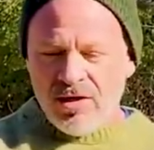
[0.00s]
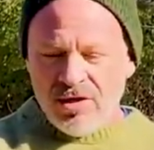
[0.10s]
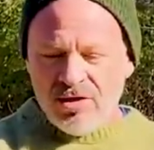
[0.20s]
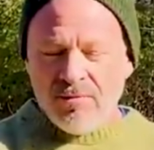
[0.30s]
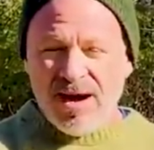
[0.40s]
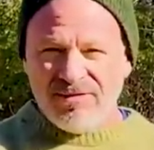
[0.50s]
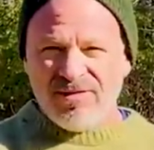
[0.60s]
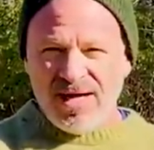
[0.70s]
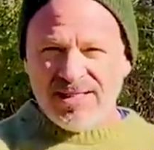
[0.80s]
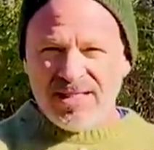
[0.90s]
you might
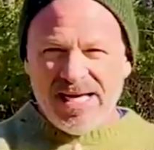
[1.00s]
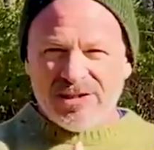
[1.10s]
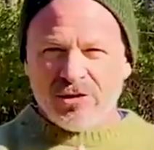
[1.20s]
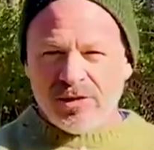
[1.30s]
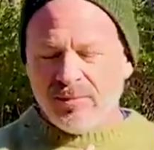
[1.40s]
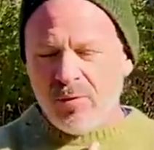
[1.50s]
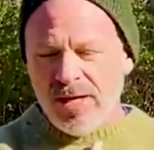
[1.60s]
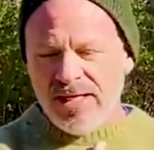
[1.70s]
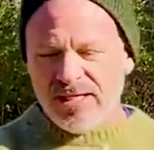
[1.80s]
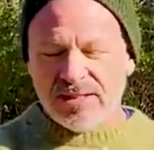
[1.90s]
find a trigger
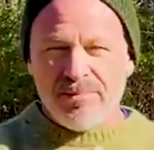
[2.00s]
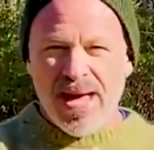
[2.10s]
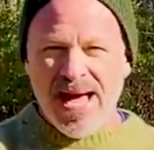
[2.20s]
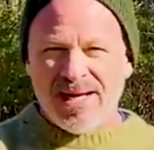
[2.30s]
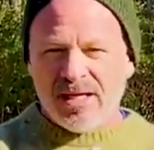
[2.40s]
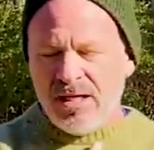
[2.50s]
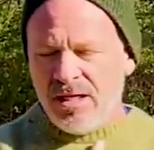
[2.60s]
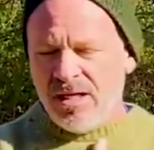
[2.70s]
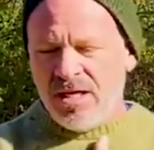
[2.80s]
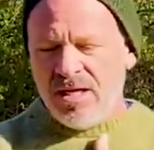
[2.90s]
point at the pec
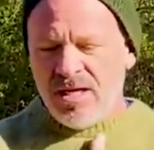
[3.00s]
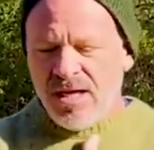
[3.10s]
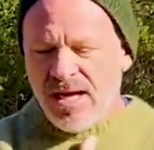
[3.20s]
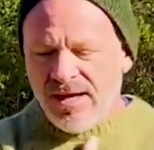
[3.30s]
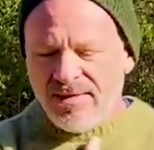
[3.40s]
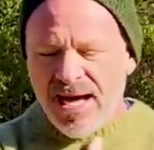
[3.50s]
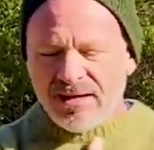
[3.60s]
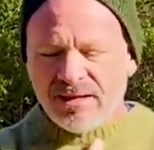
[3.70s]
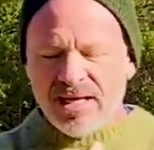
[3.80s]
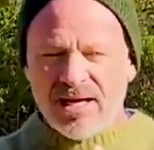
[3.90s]
and that
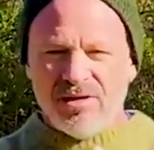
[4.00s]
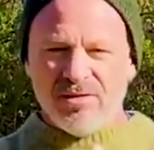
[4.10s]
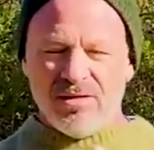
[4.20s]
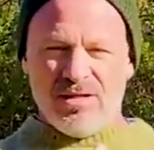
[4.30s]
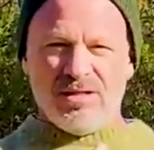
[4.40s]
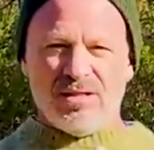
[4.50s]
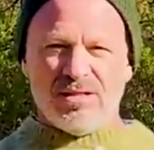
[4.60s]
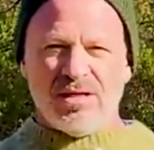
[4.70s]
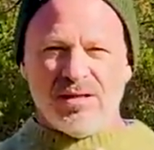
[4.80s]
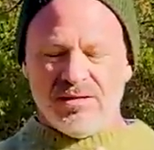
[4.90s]
allow
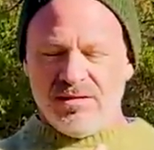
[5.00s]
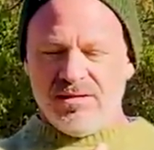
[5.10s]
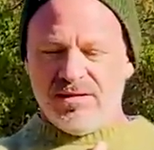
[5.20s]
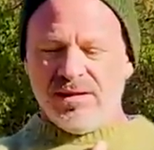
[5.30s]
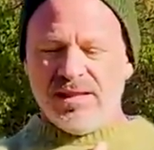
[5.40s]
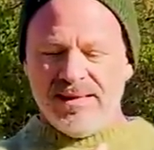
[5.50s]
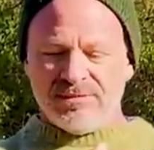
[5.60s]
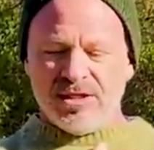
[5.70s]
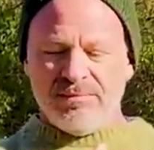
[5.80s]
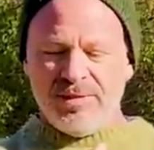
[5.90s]
the, the limb
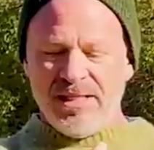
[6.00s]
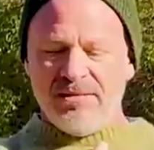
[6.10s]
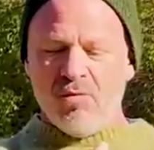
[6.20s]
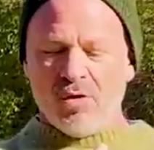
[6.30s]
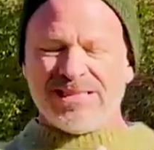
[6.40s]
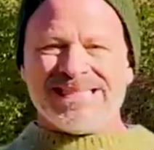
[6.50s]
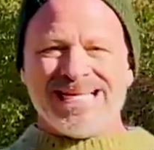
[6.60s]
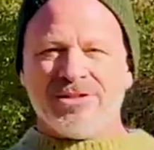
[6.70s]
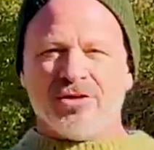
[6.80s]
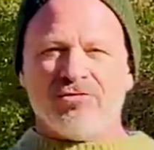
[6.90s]
to be more
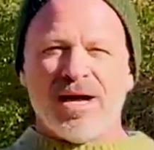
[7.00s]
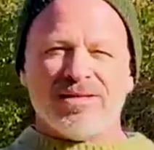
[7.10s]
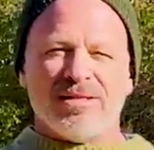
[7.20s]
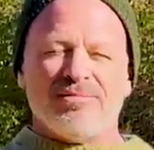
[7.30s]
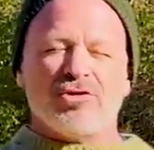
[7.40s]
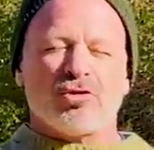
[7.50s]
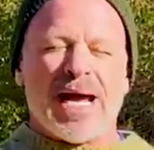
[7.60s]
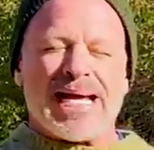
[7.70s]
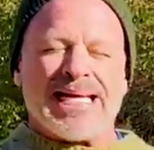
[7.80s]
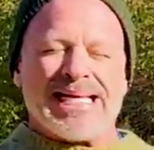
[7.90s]
centered rather
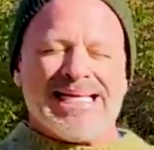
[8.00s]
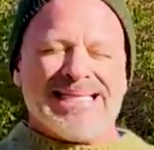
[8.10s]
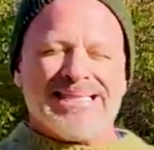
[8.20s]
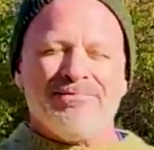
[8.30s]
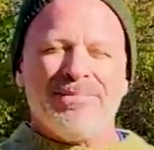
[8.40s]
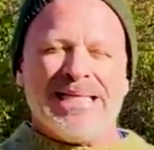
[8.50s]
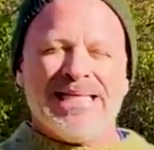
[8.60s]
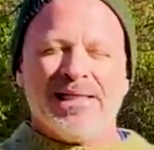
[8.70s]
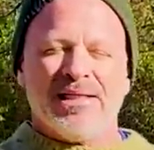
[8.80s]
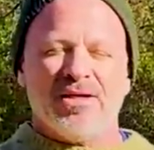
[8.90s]
dragging
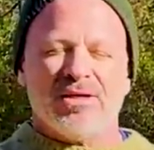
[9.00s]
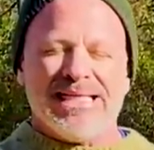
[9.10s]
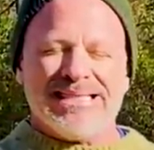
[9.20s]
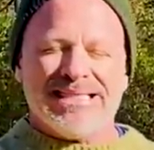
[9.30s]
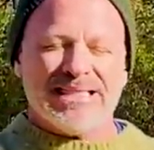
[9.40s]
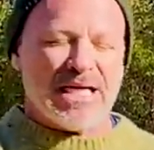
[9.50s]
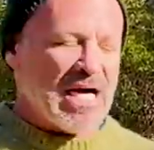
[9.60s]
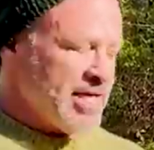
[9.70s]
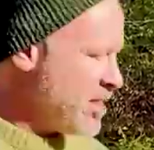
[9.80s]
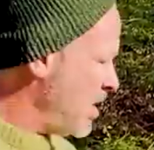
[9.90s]
medially or
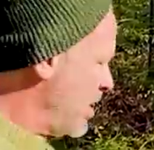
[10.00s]
inside.